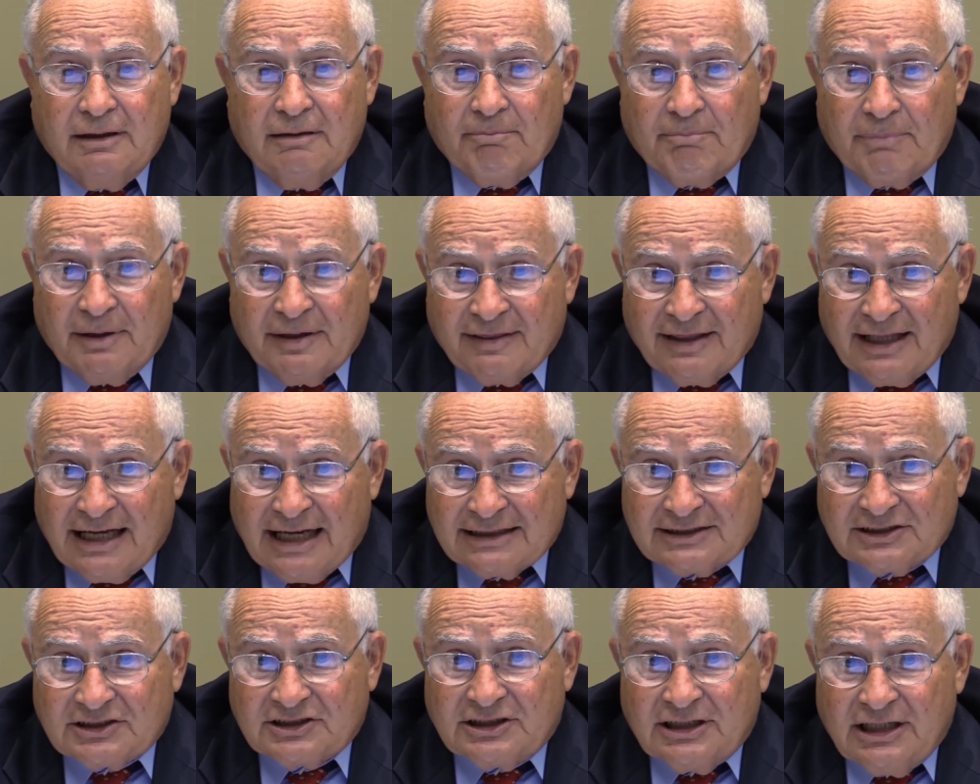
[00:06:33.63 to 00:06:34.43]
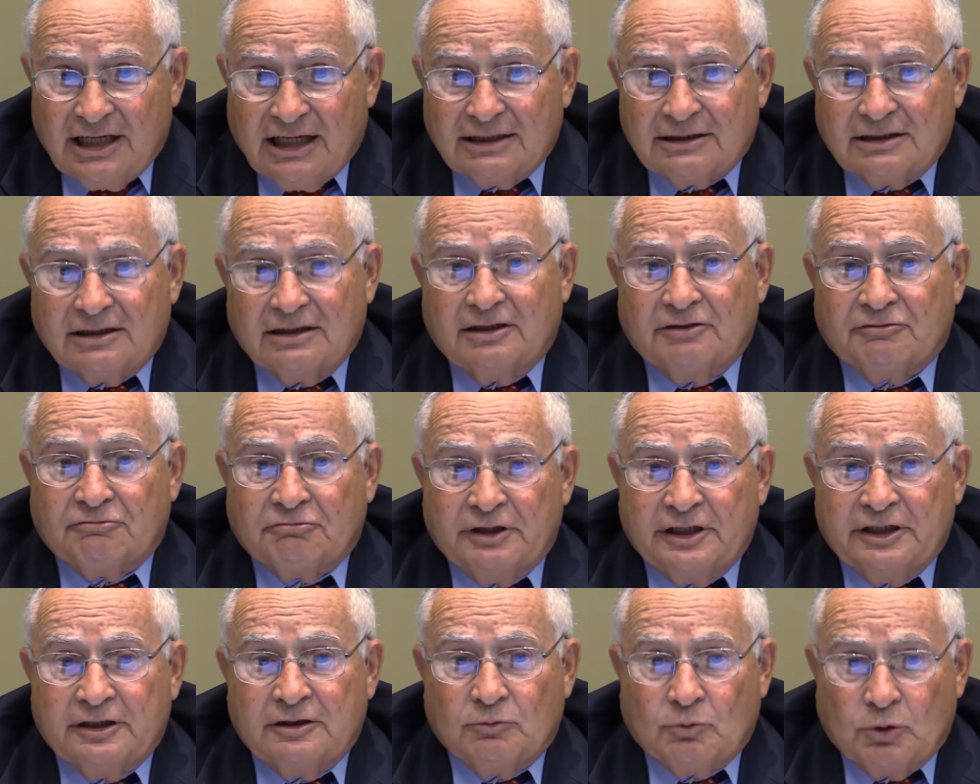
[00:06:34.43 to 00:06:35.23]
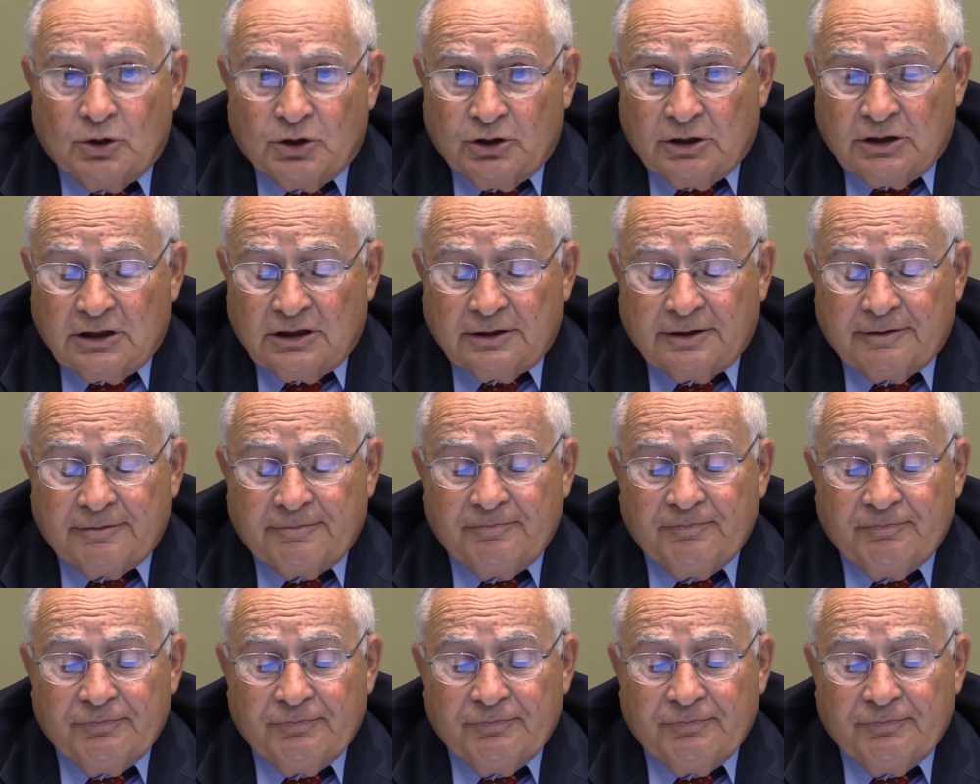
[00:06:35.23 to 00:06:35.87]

But that's not the real world.